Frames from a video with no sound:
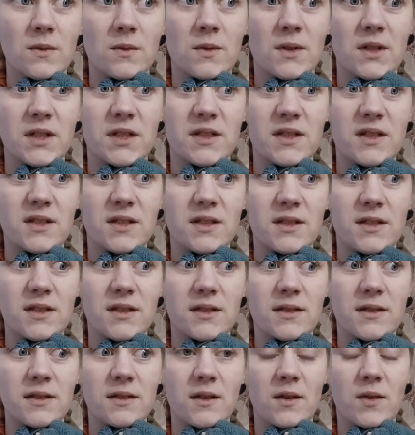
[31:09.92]

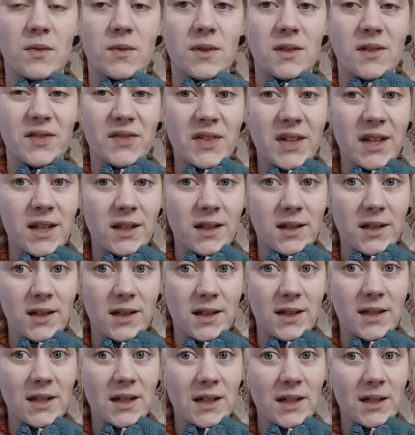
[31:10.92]
was on
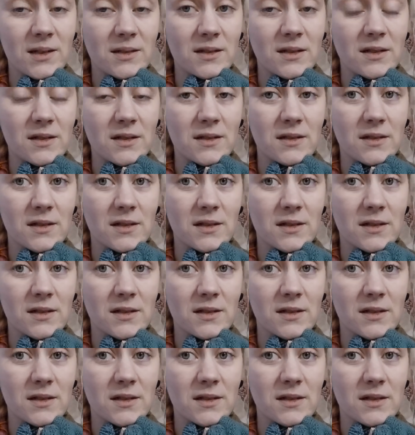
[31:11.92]
daycare,